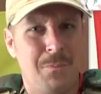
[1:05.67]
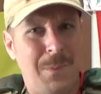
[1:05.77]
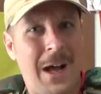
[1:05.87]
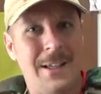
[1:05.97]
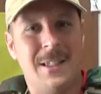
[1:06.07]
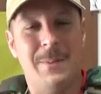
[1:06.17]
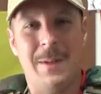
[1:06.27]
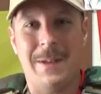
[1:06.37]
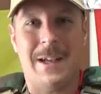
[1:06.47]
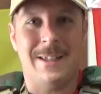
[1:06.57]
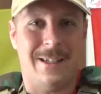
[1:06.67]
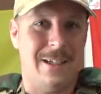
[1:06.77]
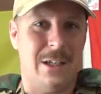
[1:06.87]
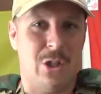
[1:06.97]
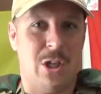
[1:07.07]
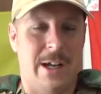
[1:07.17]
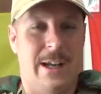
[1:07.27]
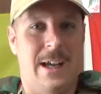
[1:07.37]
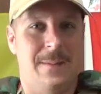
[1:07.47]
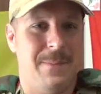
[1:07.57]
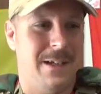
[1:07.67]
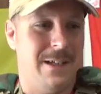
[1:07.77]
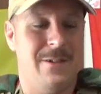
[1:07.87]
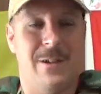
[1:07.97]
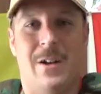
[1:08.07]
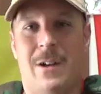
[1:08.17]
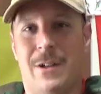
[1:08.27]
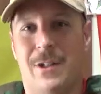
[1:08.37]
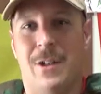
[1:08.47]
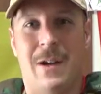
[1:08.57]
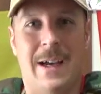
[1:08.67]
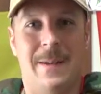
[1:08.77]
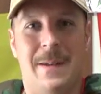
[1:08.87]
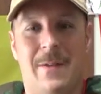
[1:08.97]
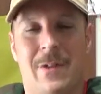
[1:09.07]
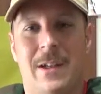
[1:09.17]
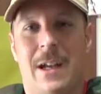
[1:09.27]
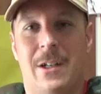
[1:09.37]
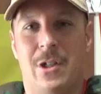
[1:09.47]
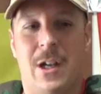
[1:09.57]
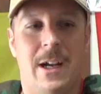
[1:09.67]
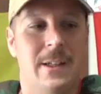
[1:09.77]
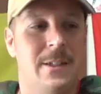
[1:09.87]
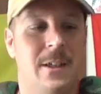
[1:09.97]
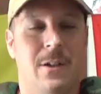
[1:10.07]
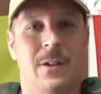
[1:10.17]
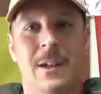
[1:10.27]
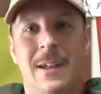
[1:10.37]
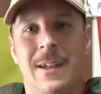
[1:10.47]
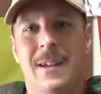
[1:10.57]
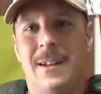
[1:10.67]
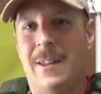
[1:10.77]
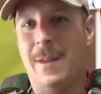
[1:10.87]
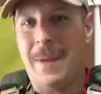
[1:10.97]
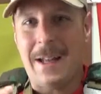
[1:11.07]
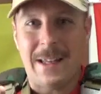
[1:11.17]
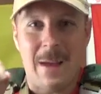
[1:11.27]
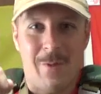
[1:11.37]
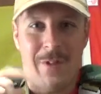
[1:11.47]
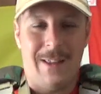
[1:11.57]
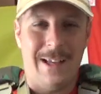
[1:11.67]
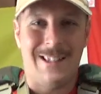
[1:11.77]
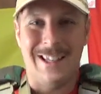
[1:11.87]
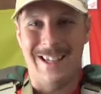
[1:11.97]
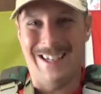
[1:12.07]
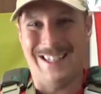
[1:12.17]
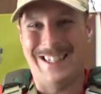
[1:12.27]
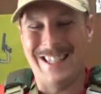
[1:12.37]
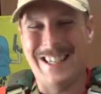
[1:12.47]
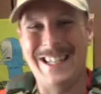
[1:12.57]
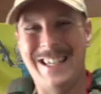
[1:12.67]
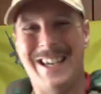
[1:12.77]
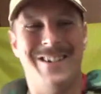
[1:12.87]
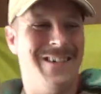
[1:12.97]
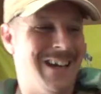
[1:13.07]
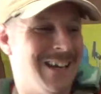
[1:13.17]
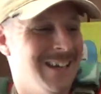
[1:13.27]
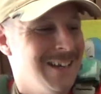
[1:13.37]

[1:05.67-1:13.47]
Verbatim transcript: Possibly because I didn't get shot at, but you know, also I never got shot, so nothing bad came of it. That's the key takeaway.